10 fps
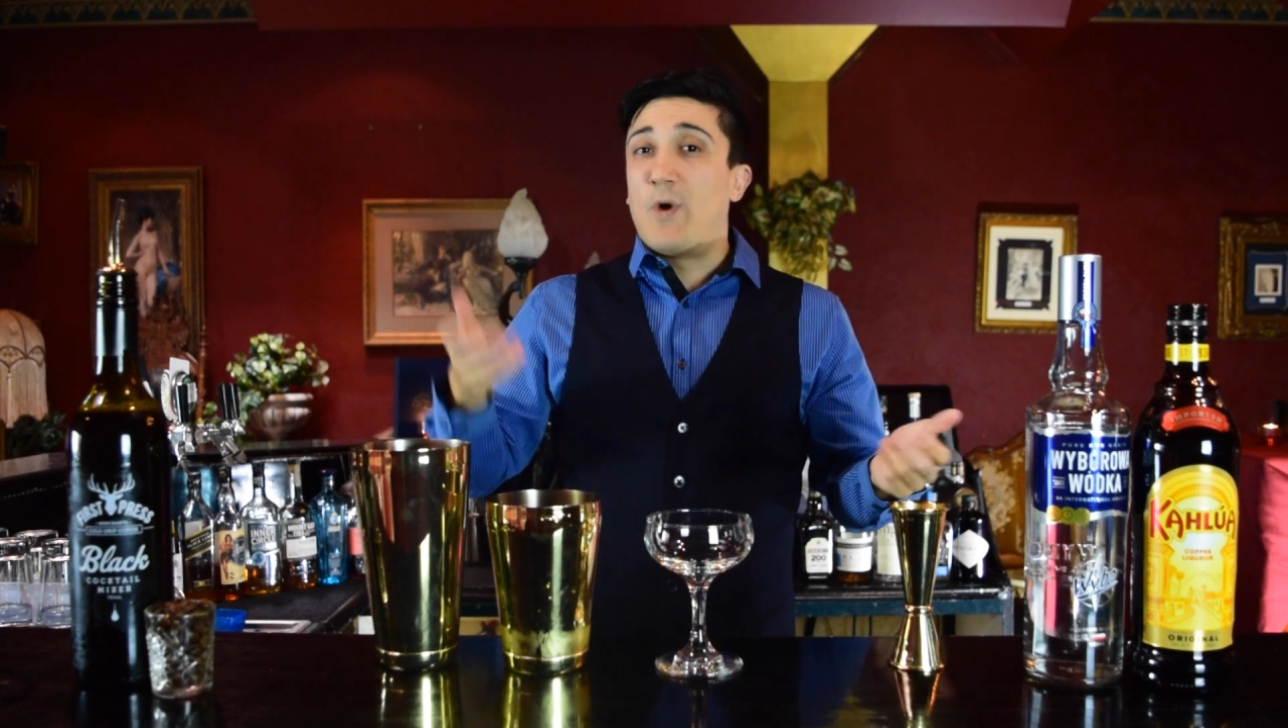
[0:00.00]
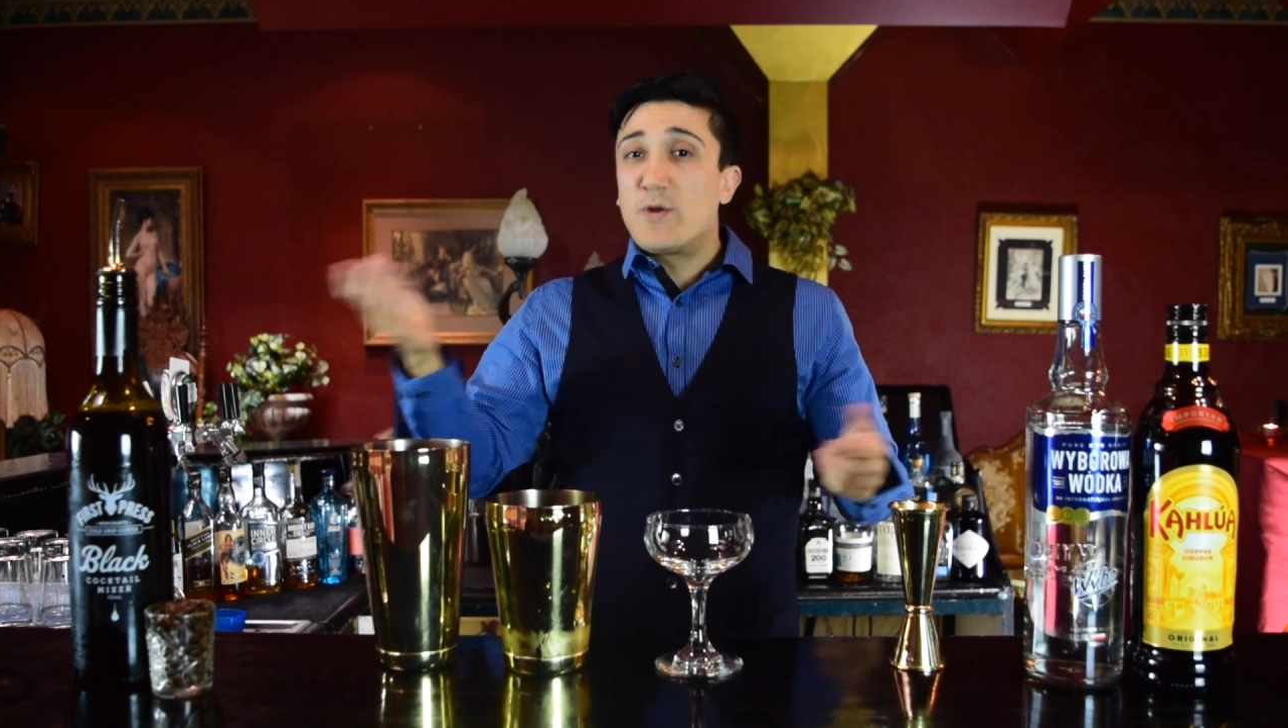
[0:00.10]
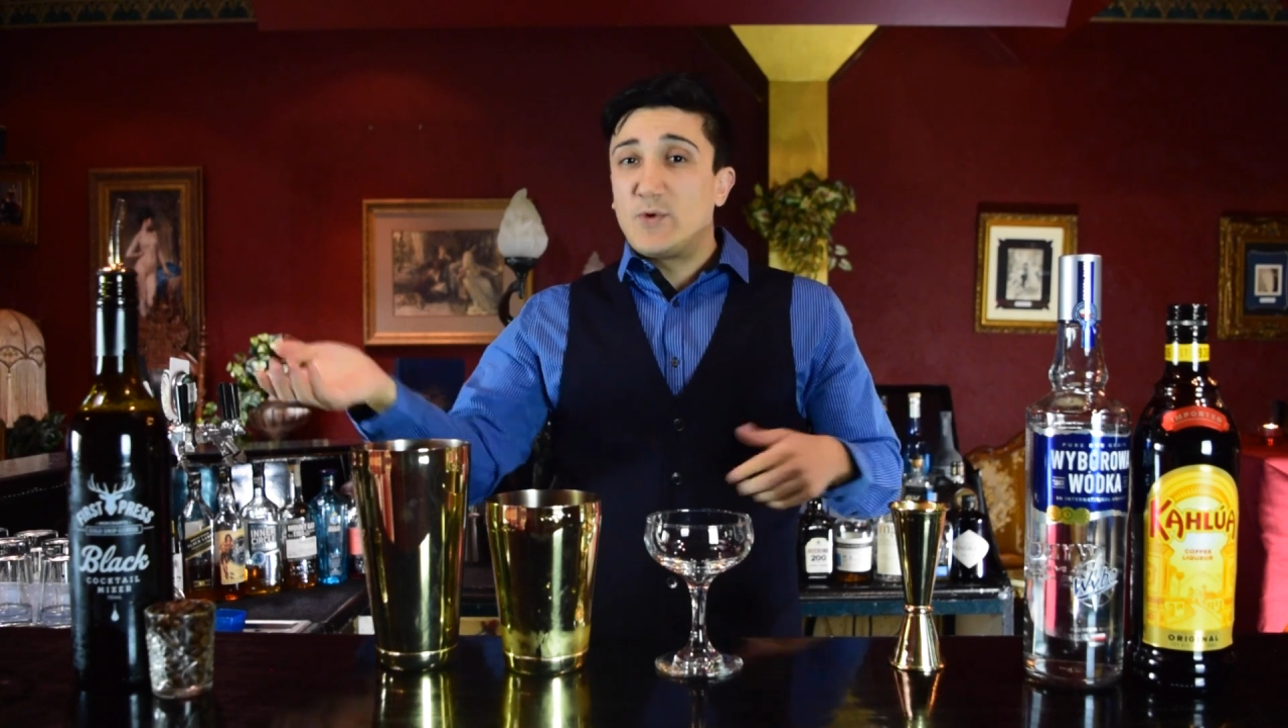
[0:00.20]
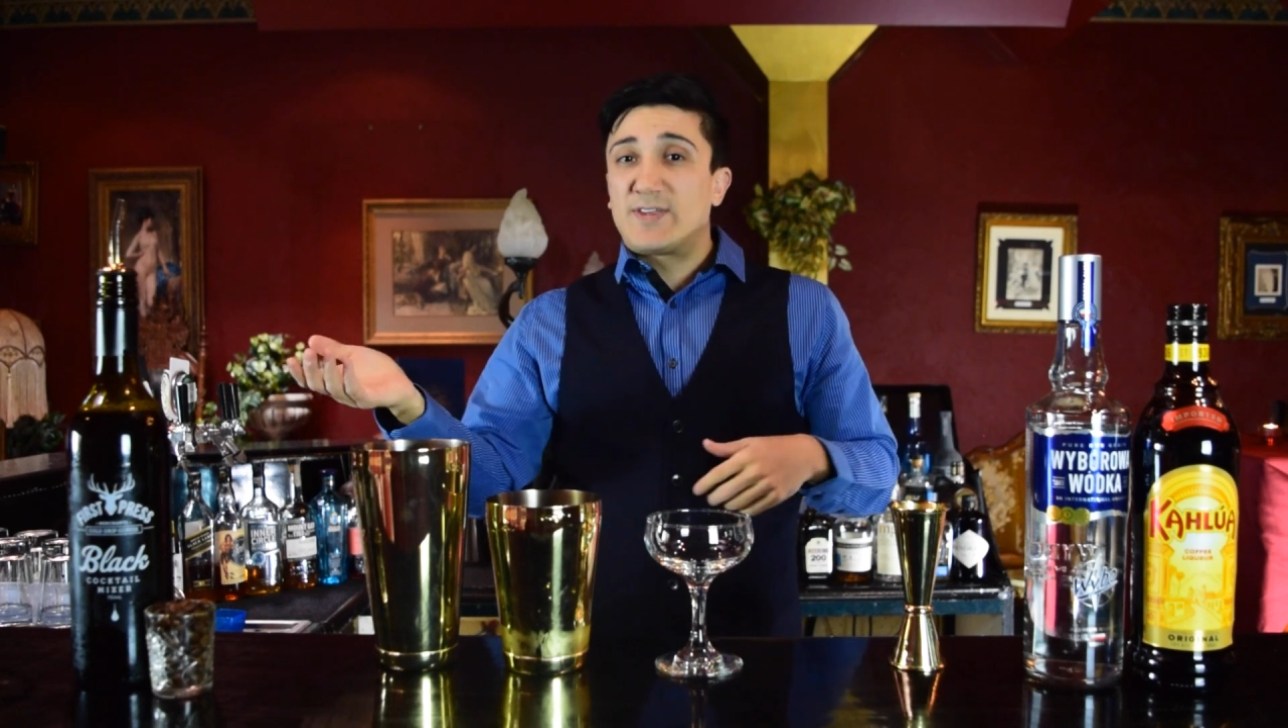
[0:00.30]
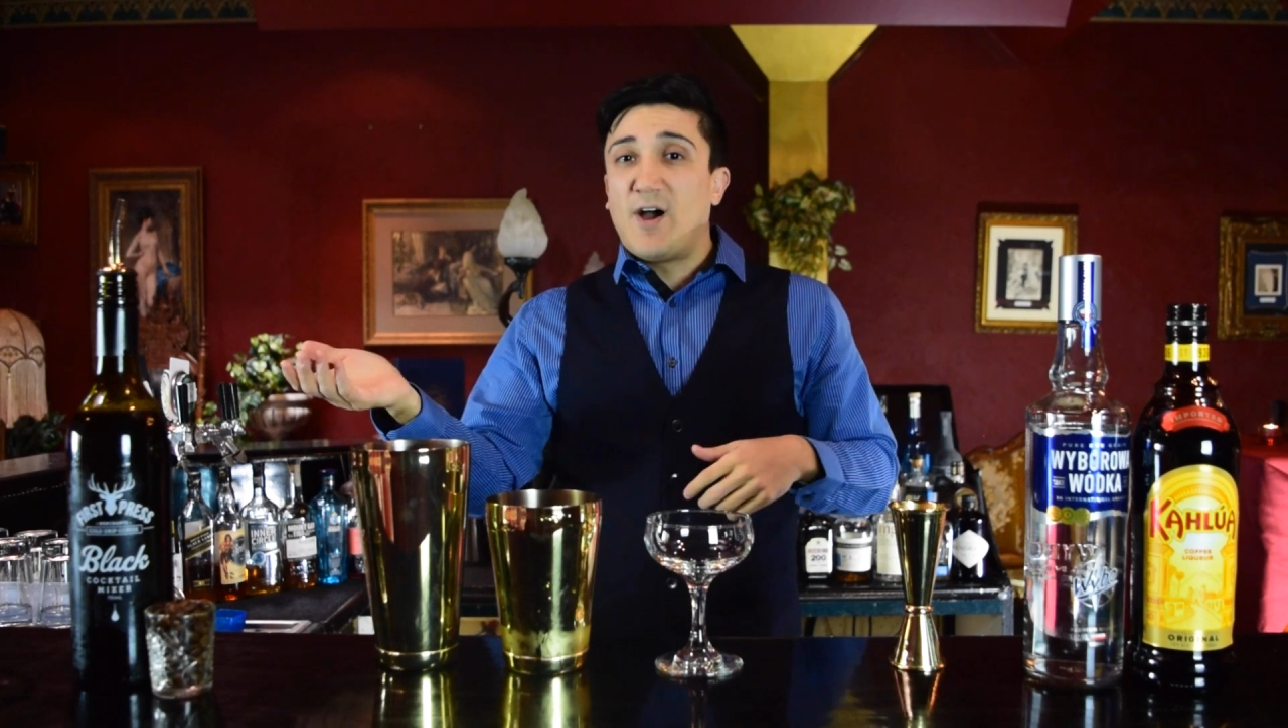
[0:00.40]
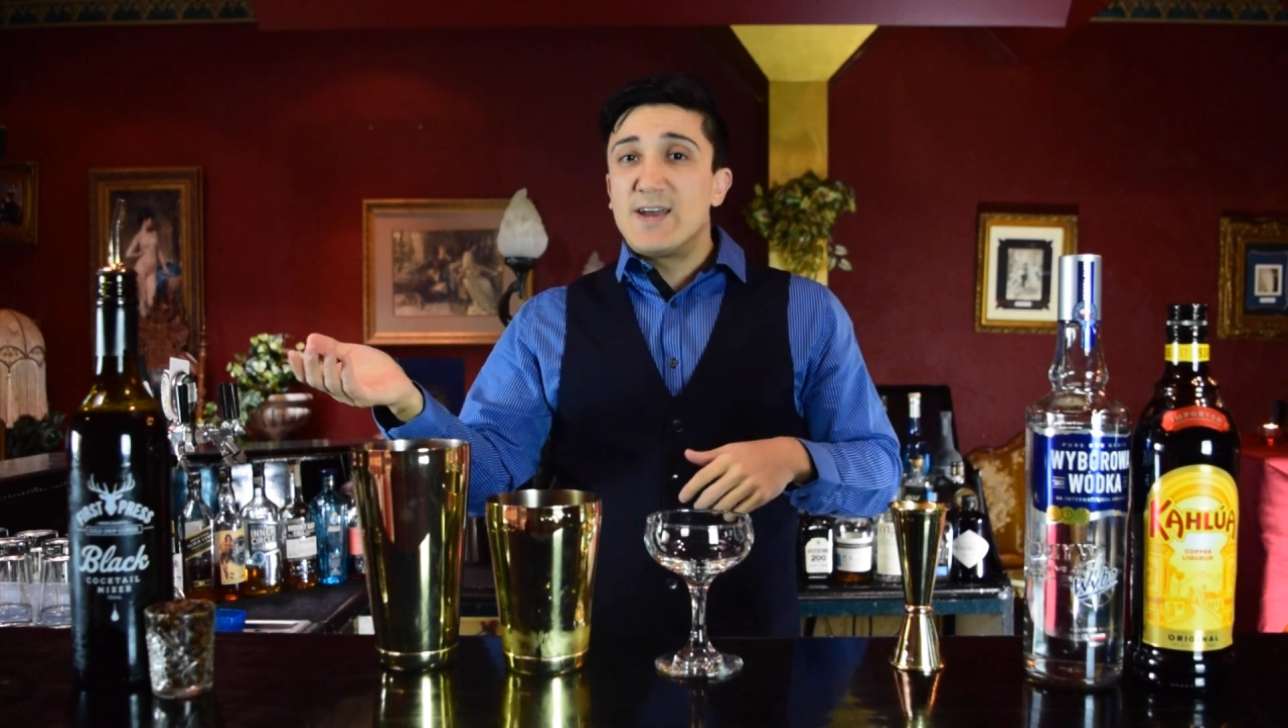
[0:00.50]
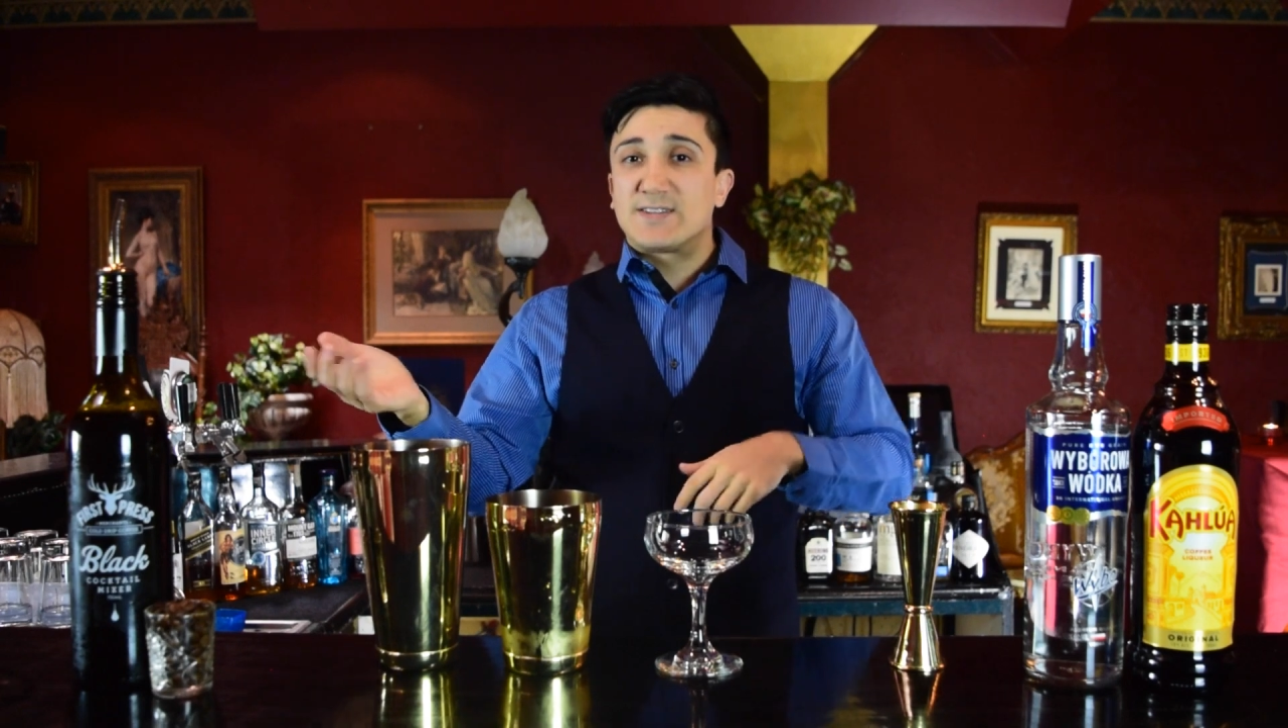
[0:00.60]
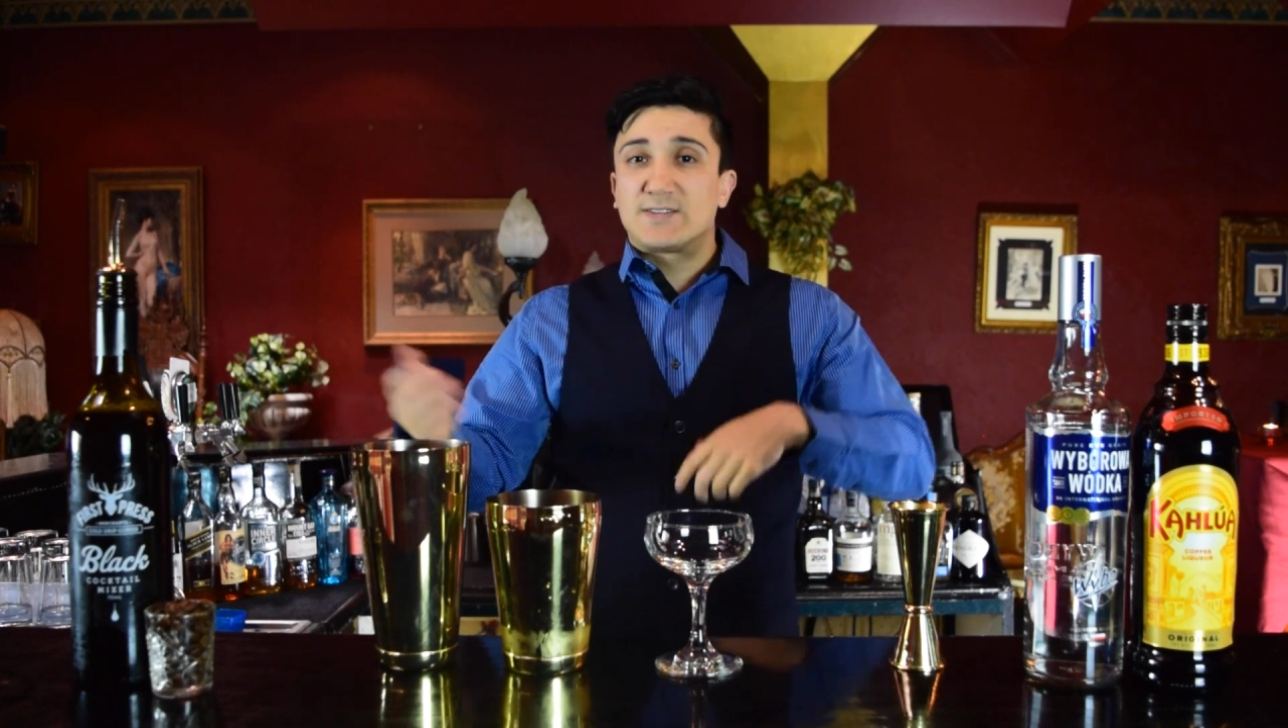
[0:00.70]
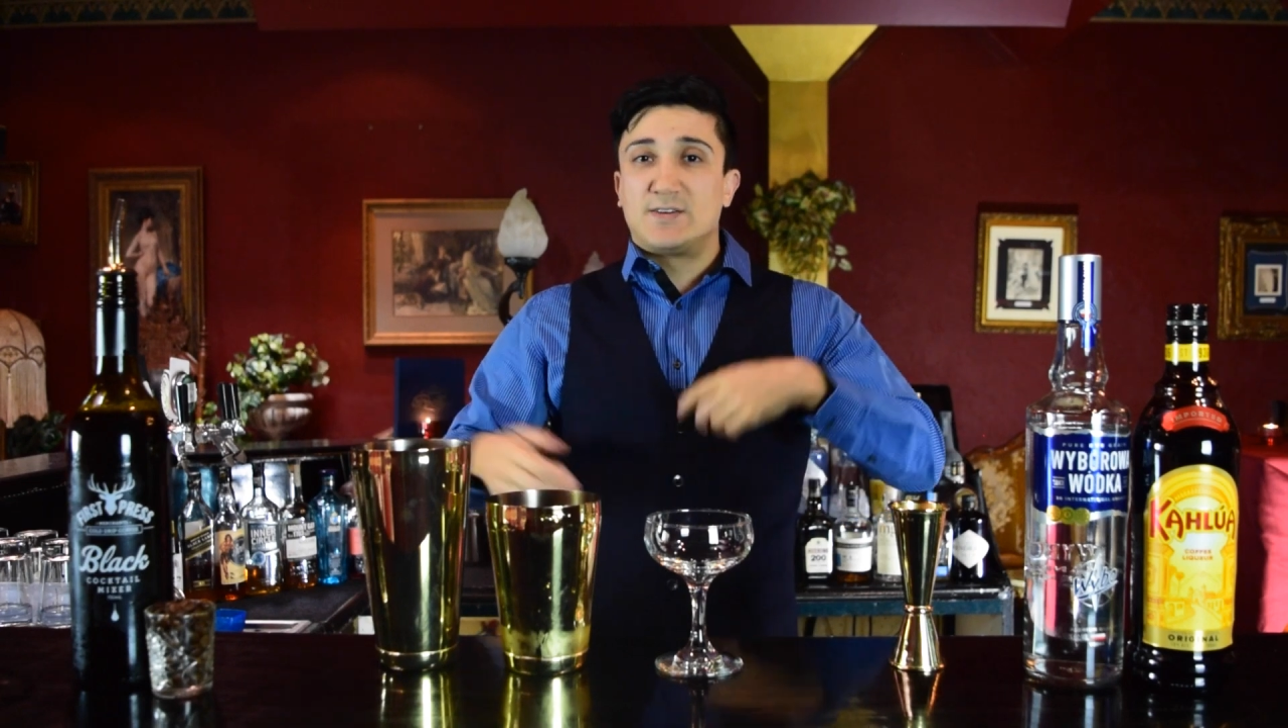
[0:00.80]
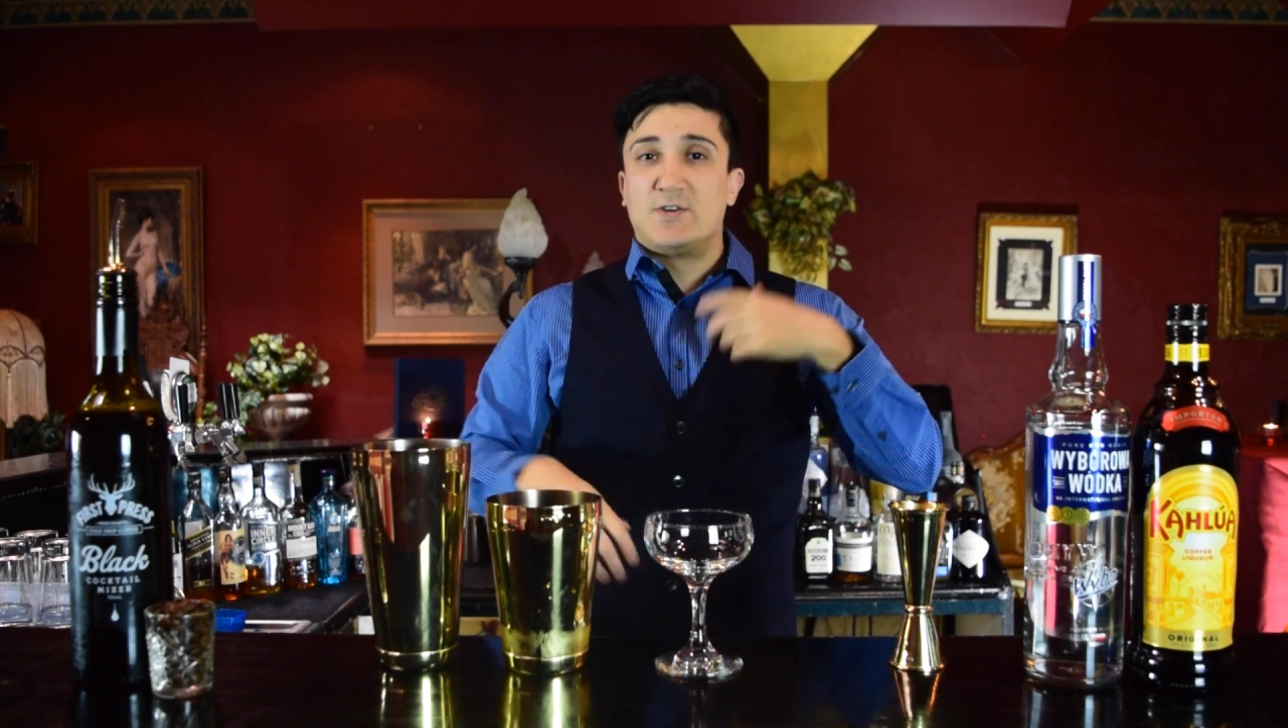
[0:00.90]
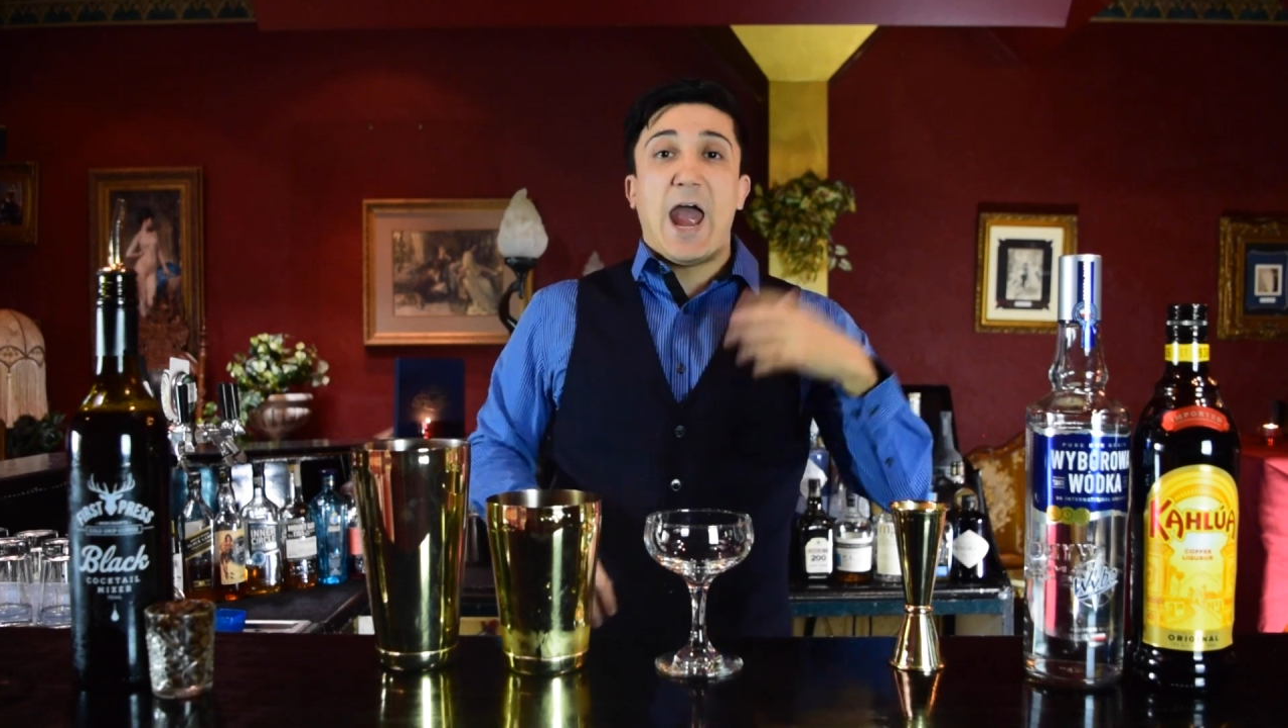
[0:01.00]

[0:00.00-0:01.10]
One with ice